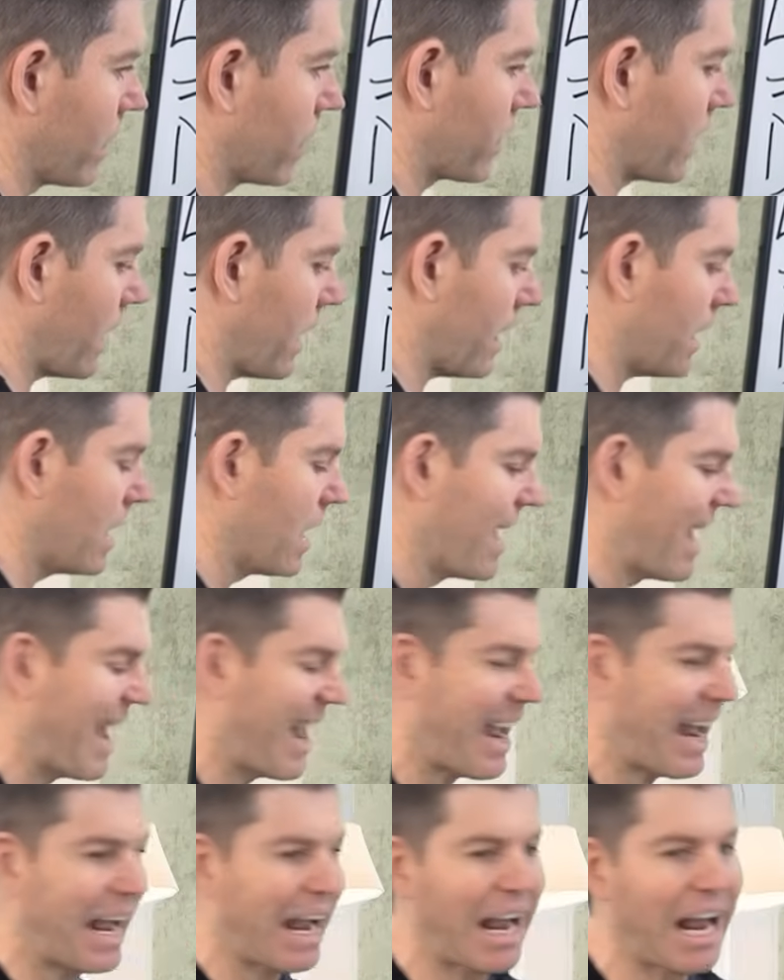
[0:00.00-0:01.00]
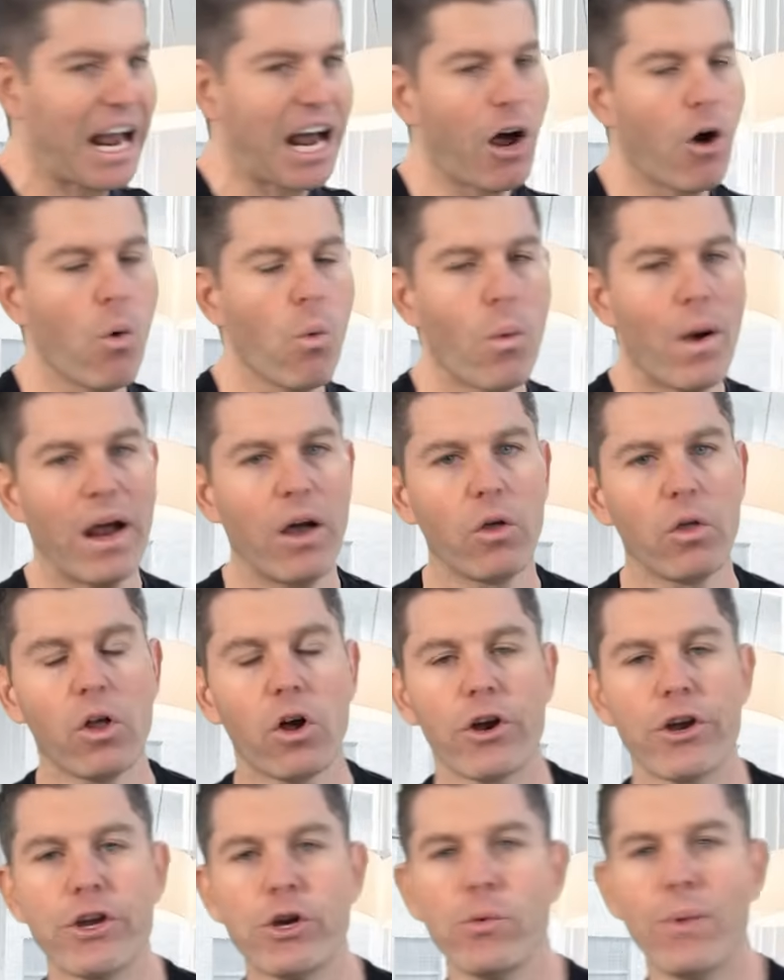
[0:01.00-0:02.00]
Okay? How well
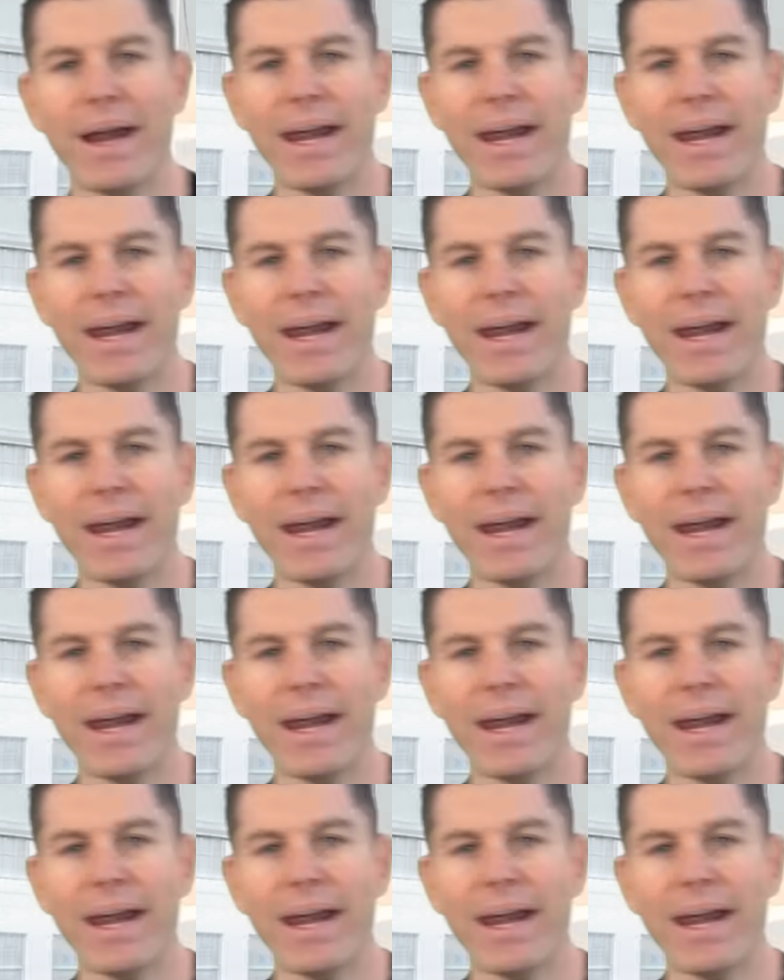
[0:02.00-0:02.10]
are you